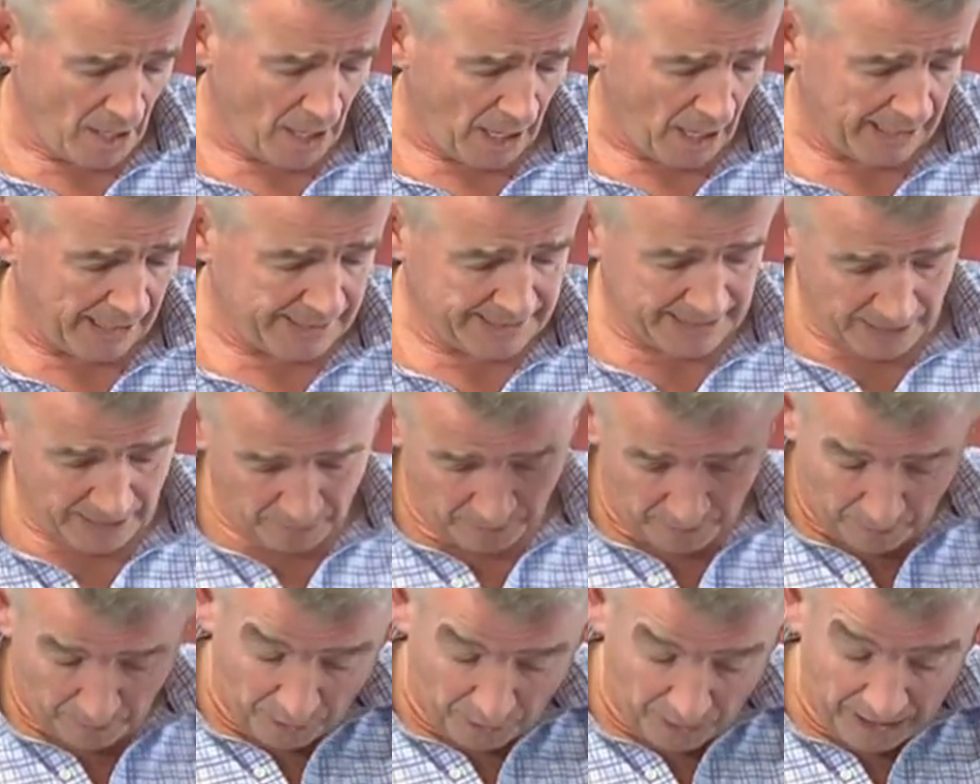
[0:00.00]
I say
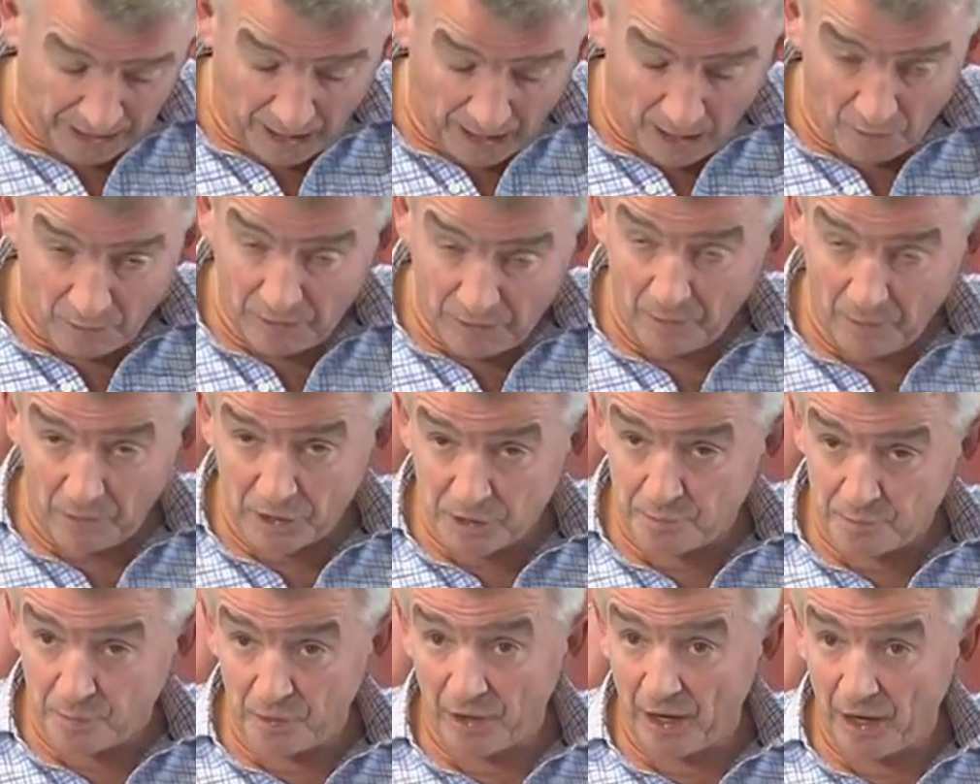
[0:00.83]
we're putting our, we
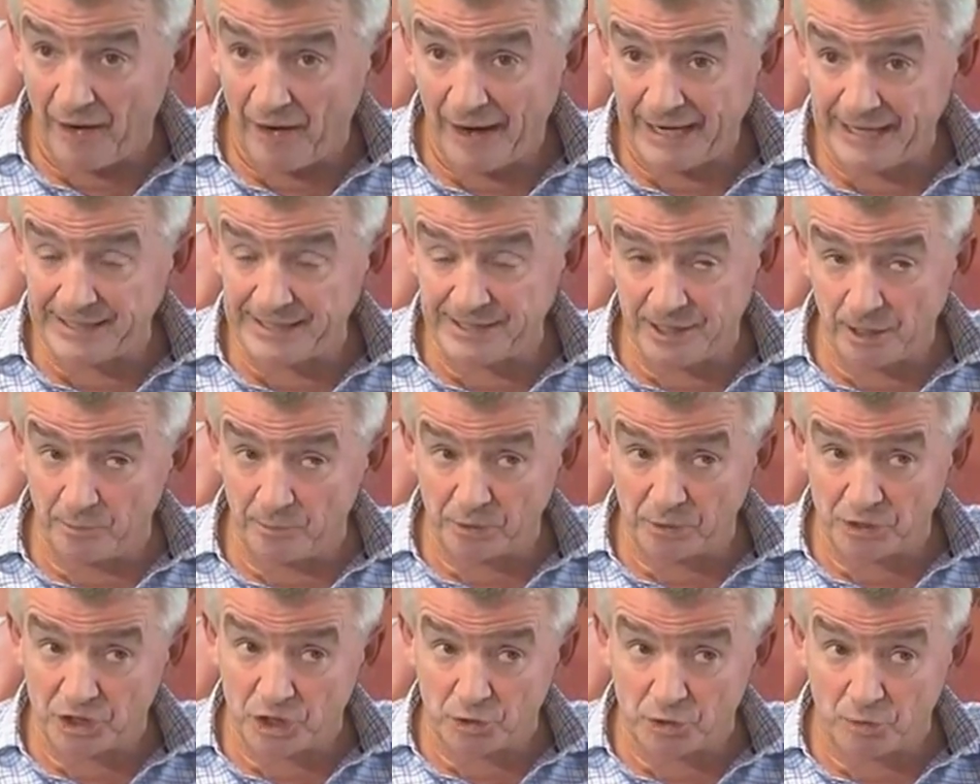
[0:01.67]
want to put our hands
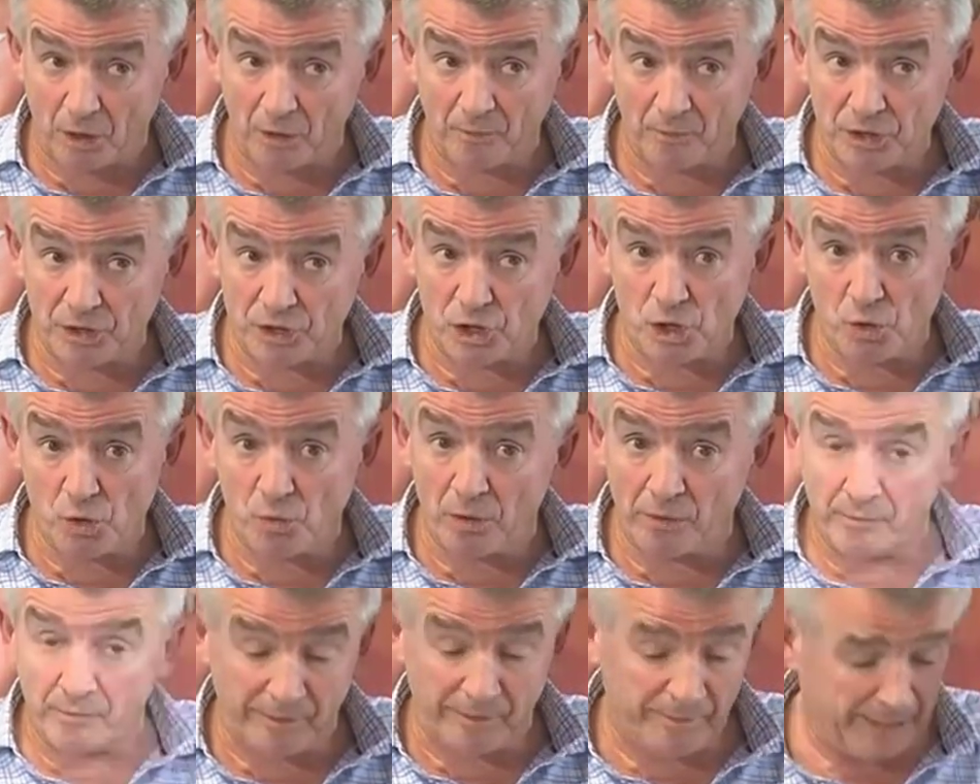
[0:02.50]
up, which is what we do
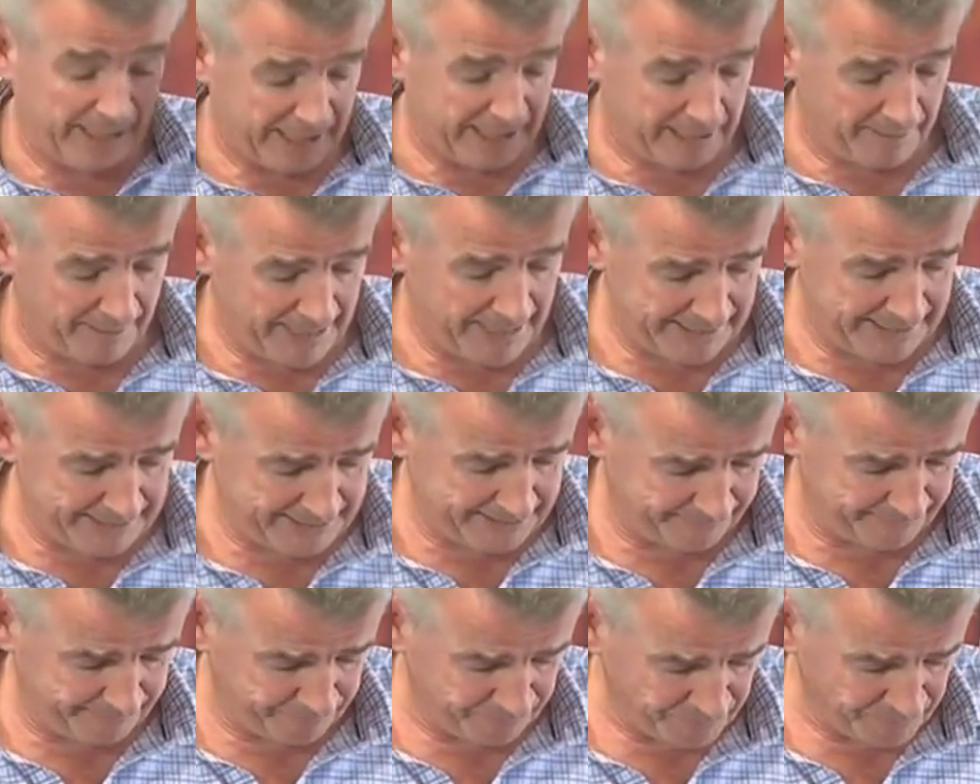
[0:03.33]
when we make a
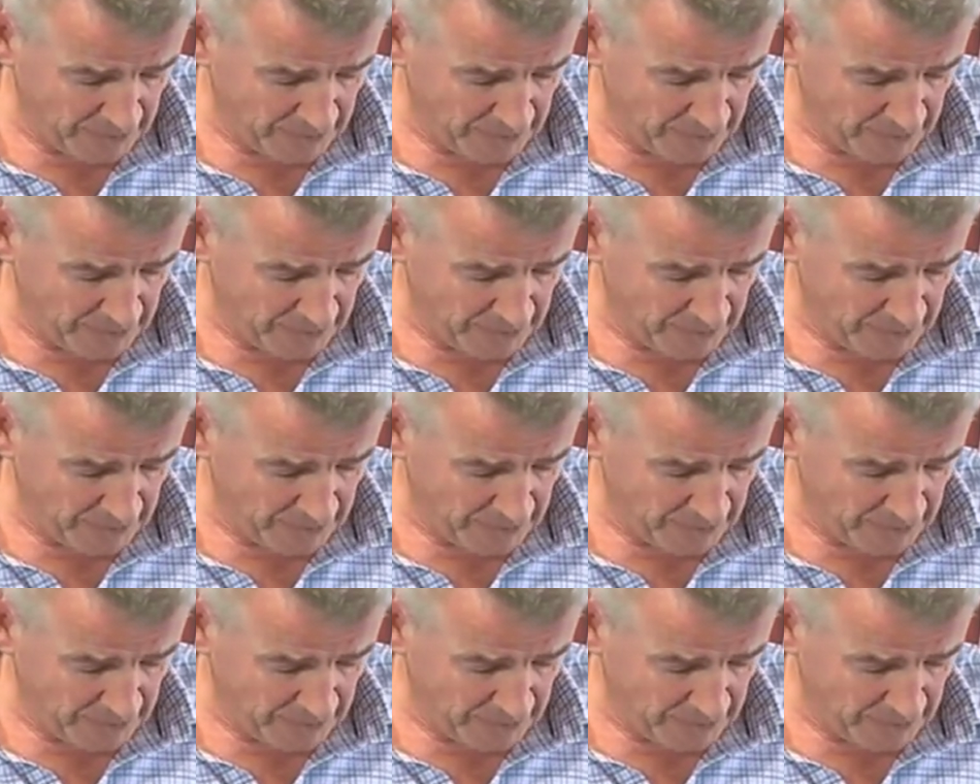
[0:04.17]
mess,